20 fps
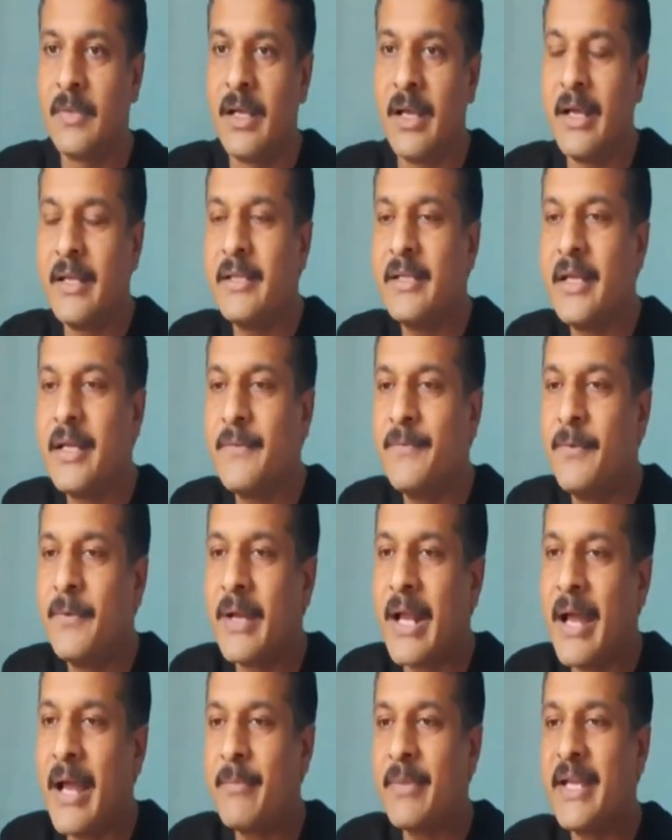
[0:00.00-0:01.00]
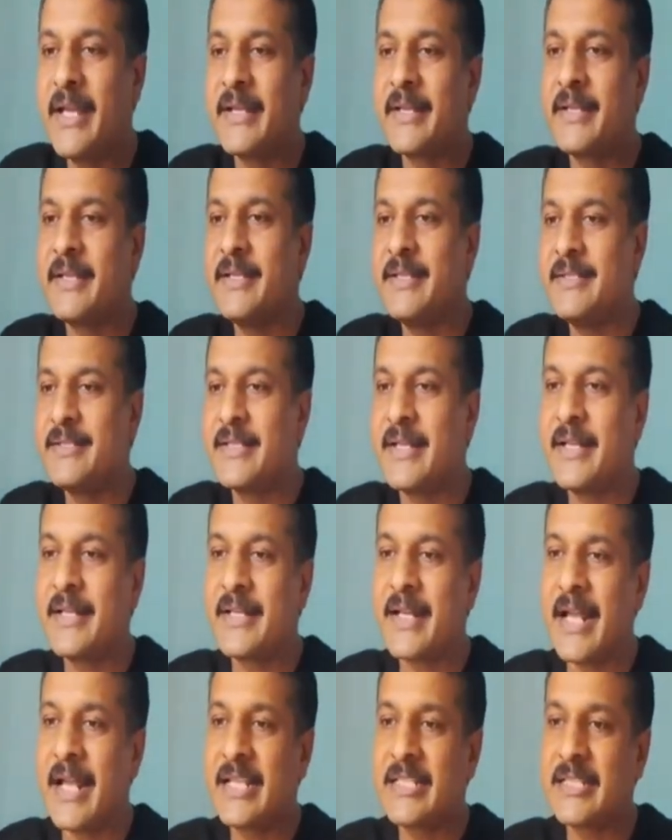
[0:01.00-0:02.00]
and therefore I am getting Z
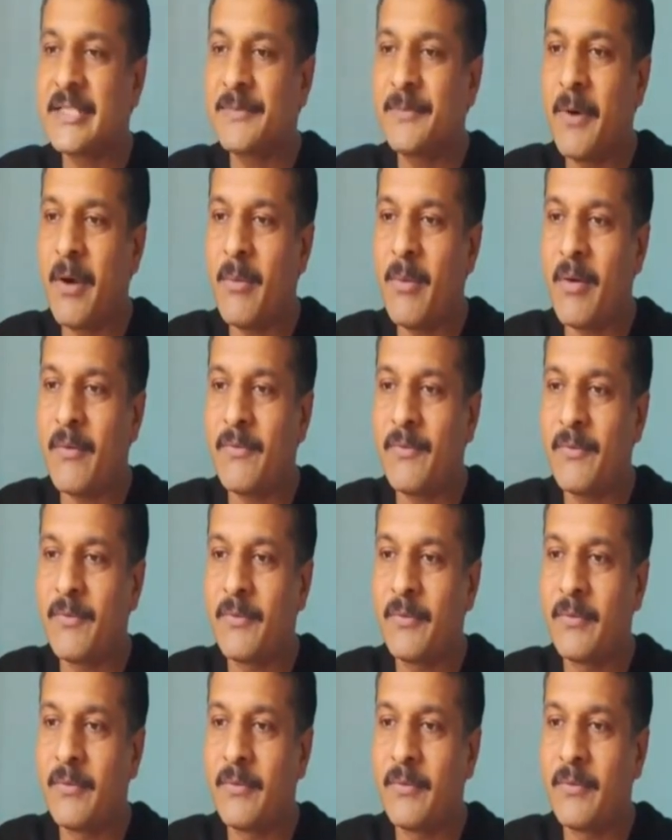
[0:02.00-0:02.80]
transform of